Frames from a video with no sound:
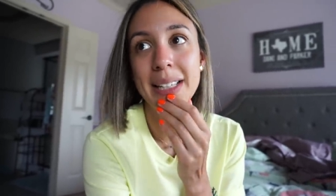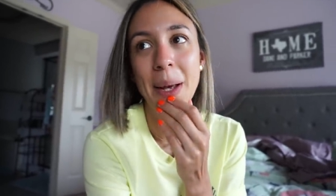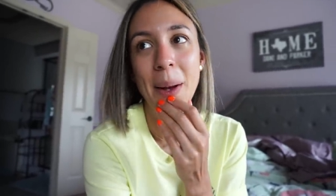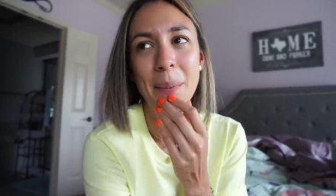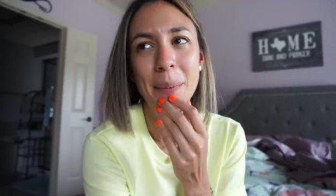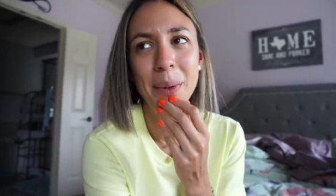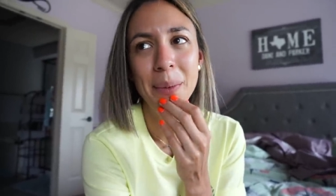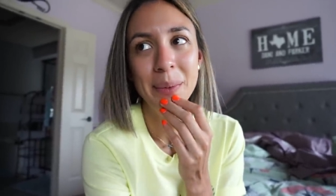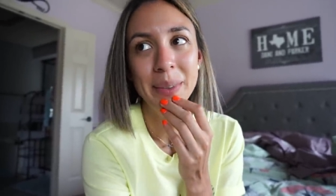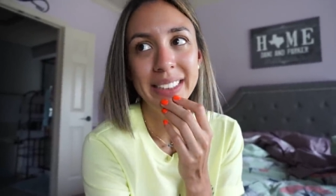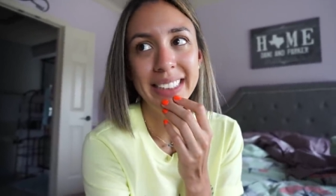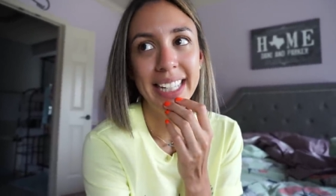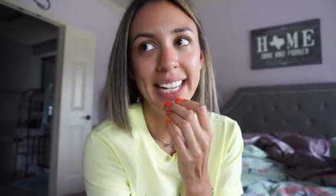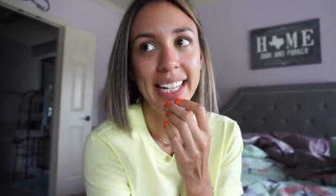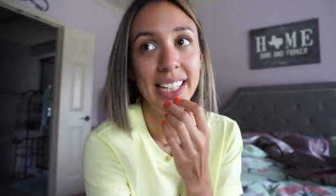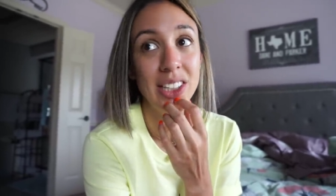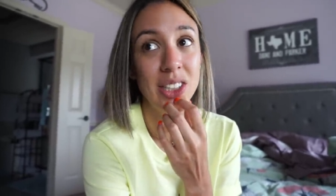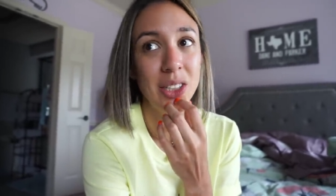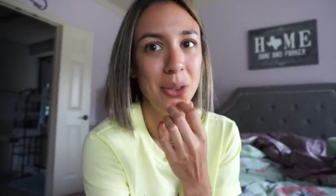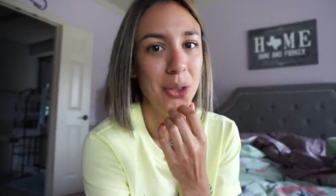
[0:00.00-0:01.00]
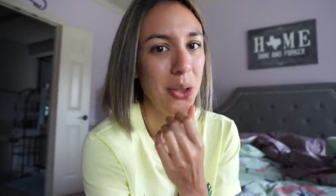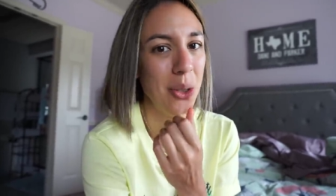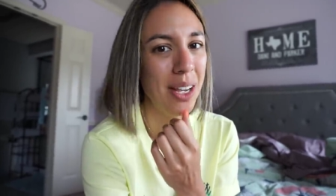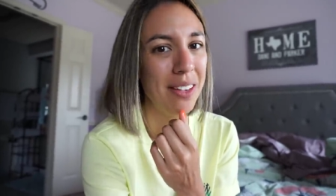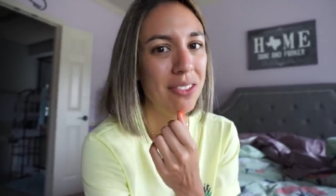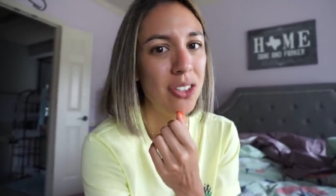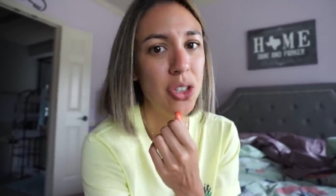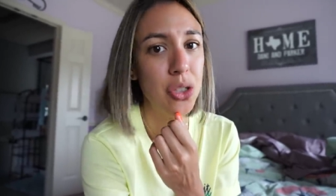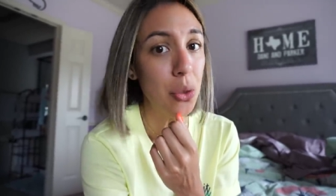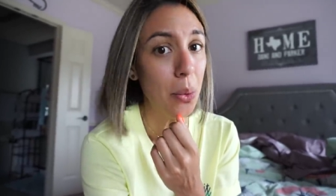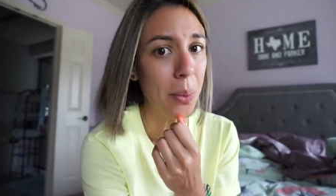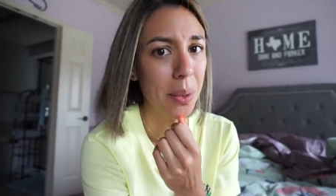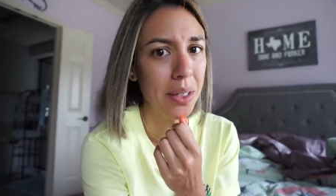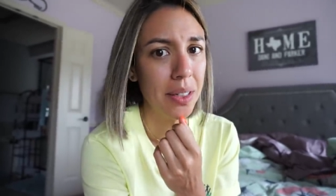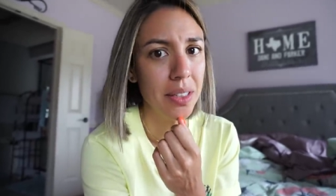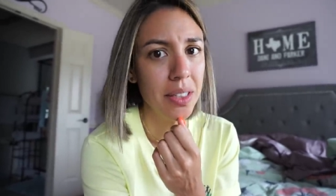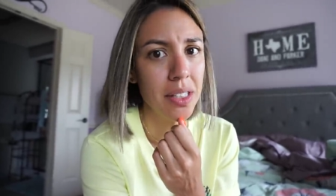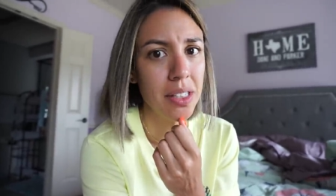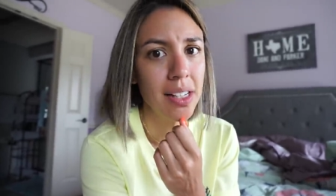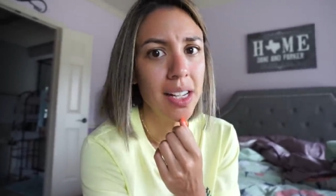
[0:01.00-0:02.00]
someone was like, don't you have
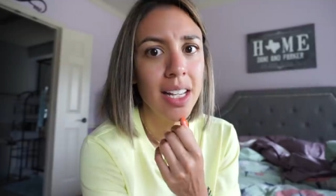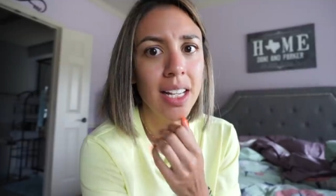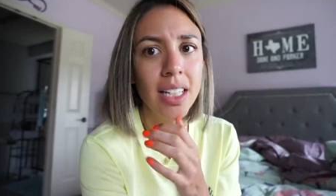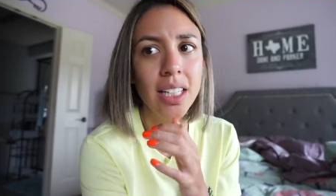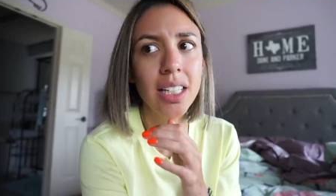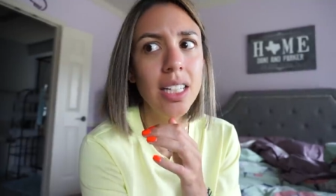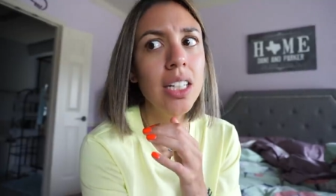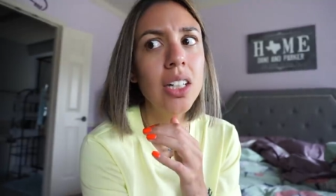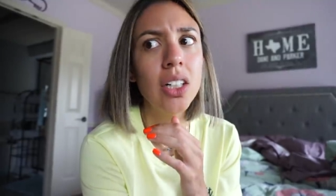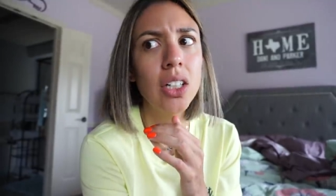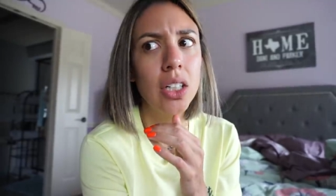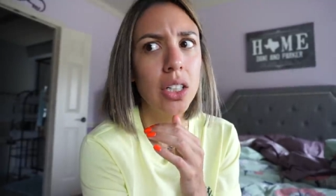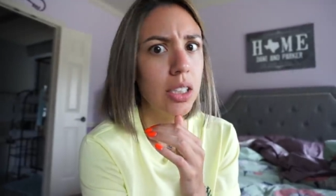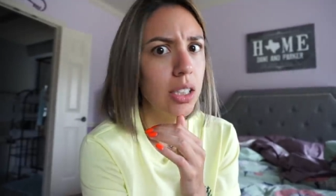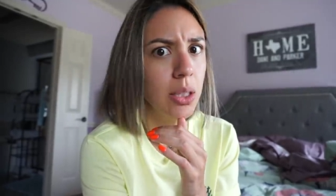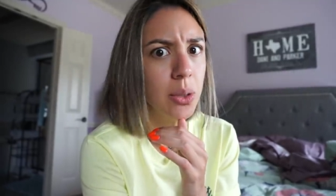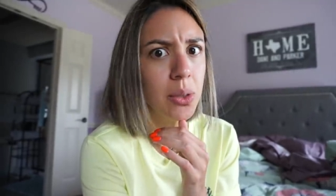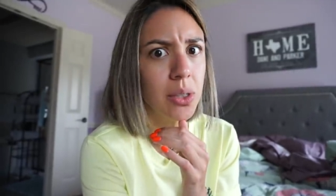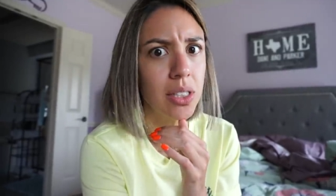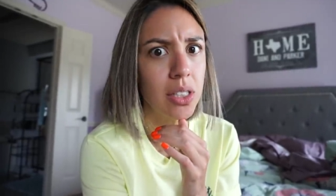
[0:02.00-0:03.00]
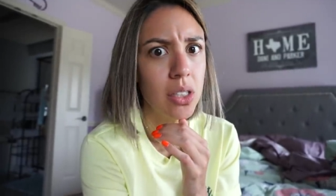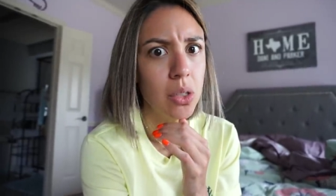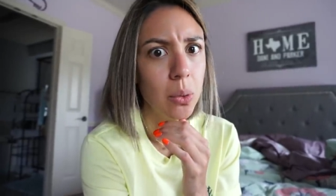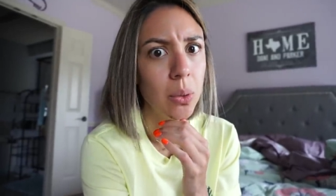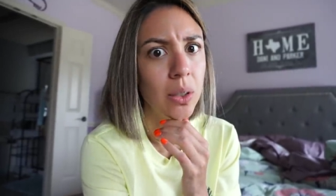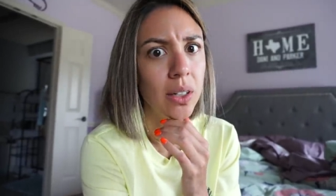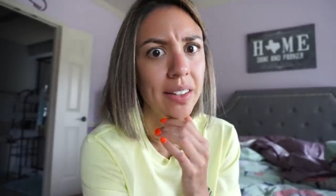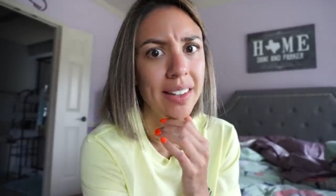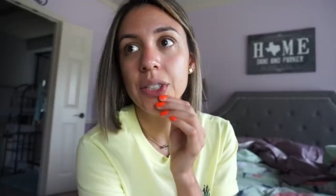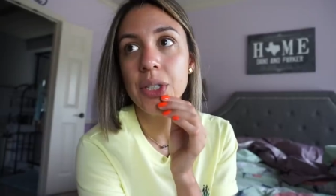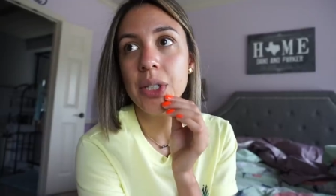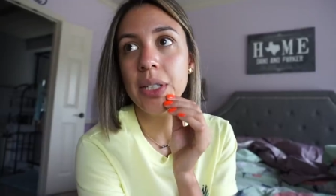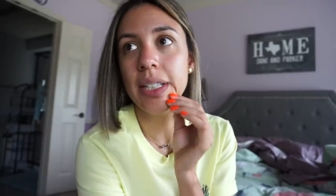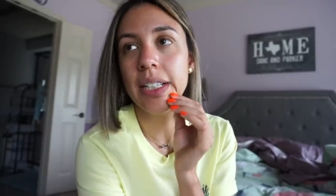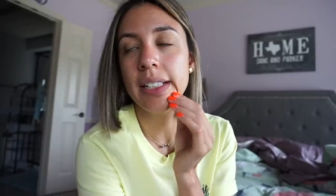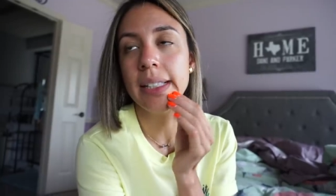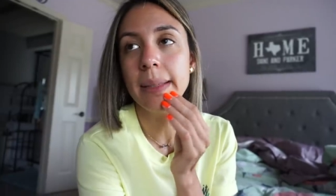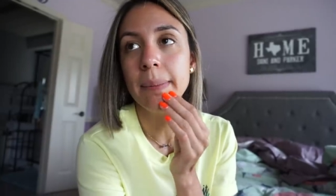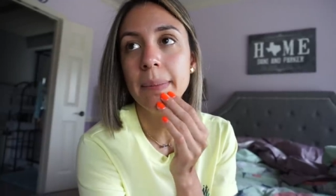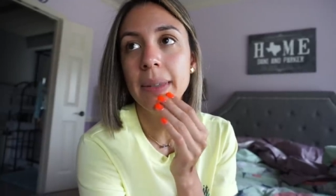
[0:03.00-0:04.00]
doors? You need to close the door. She
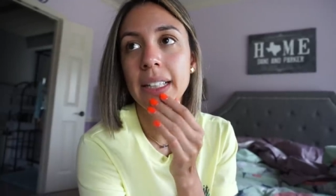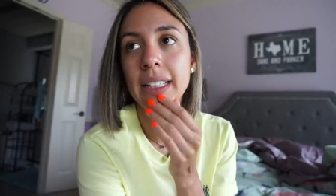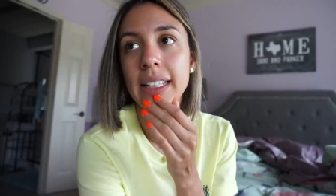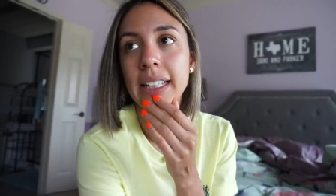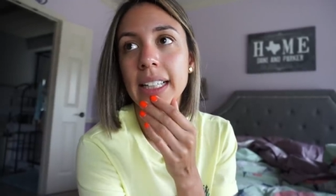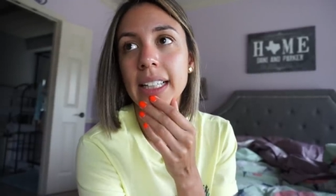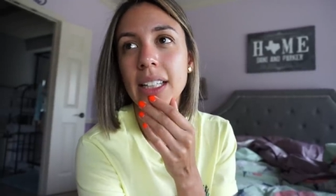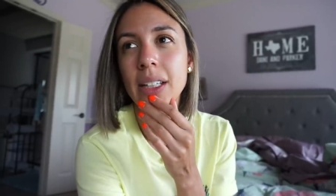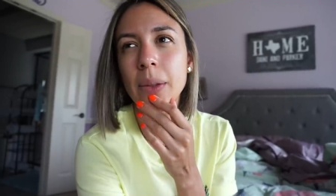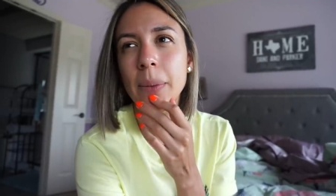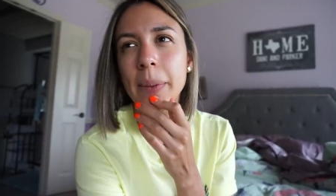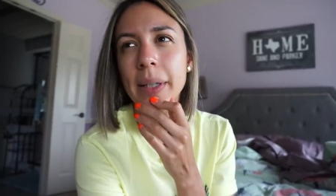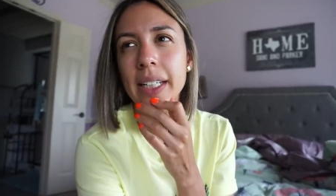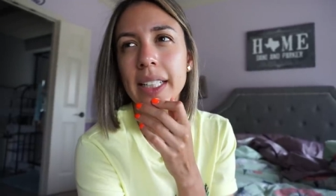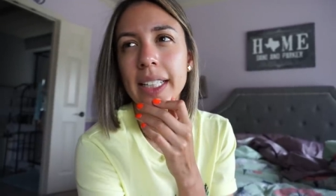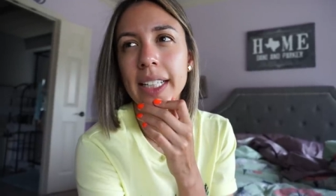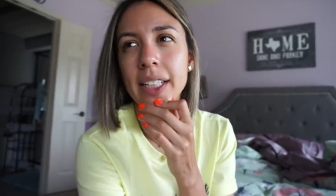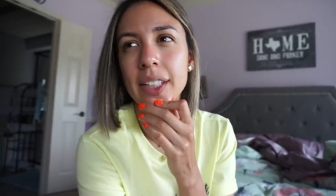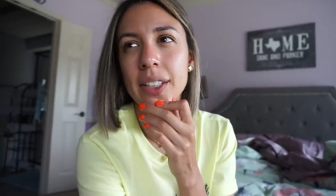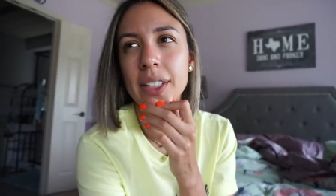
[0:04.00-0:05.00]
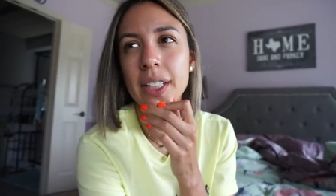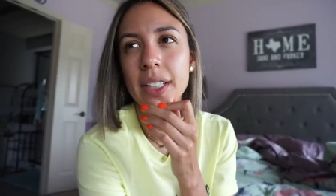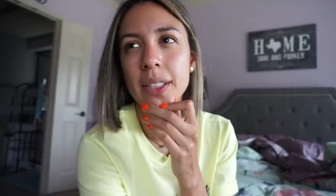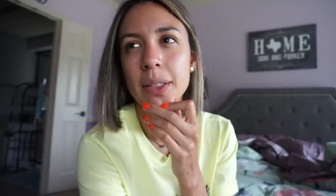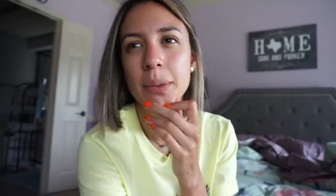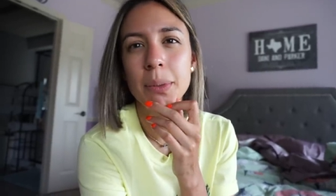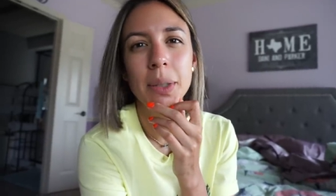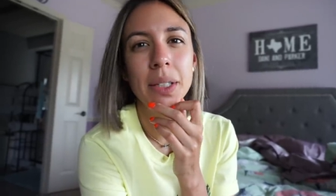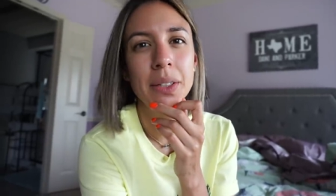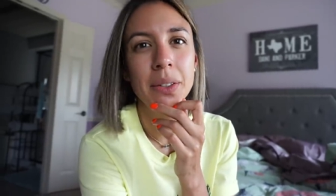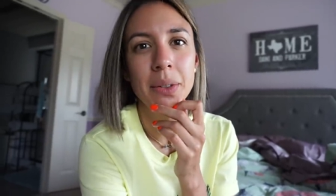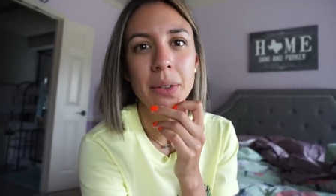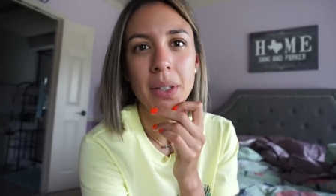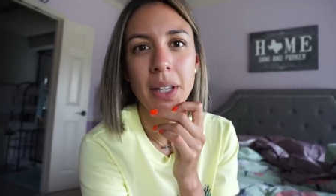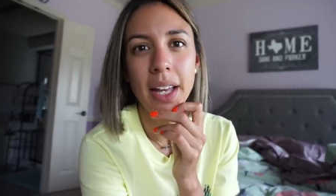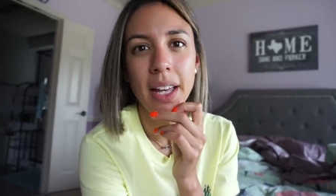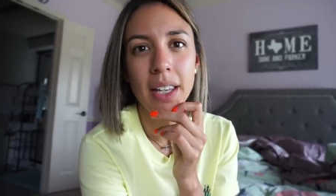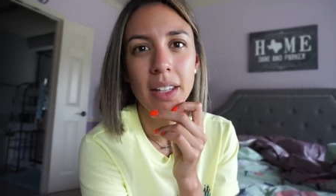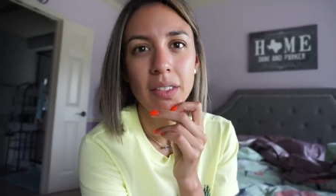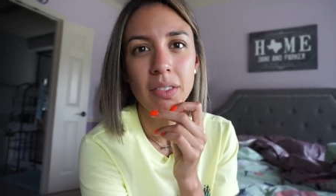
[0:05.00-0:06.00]
said something like, you don't want to let your dogs run your
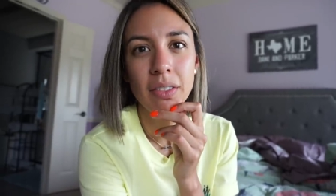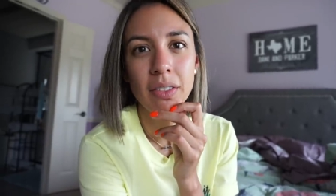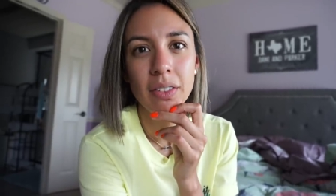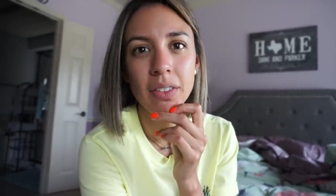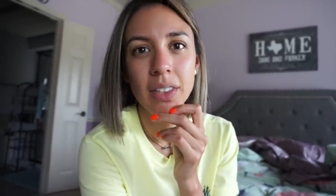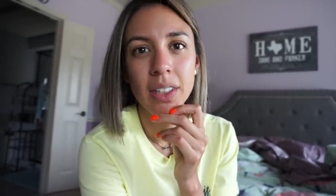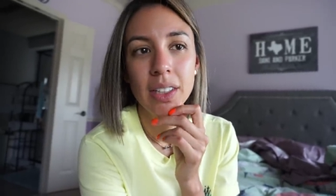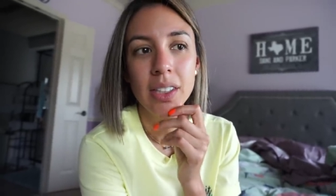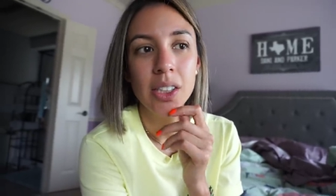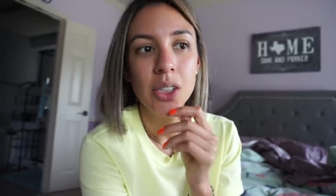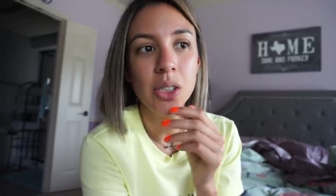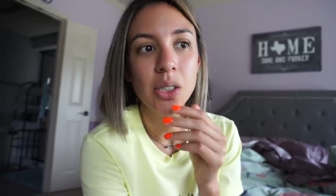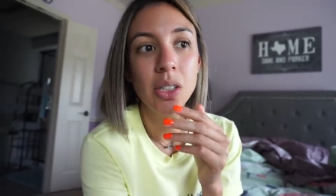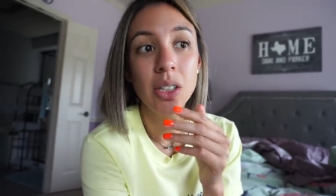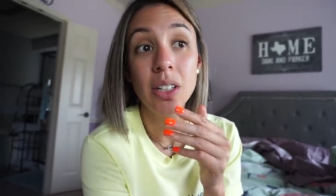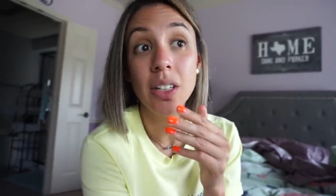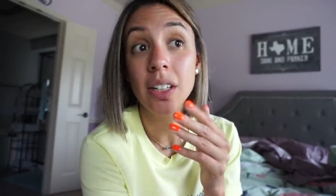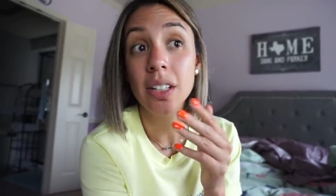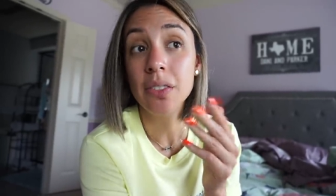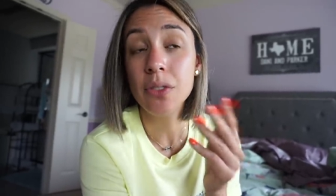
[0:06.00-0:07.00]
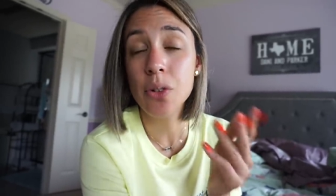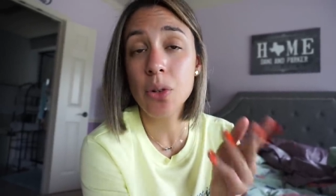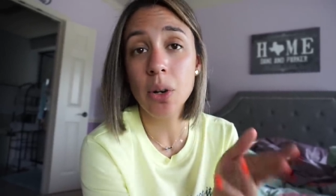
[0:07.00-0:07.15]
life. She could have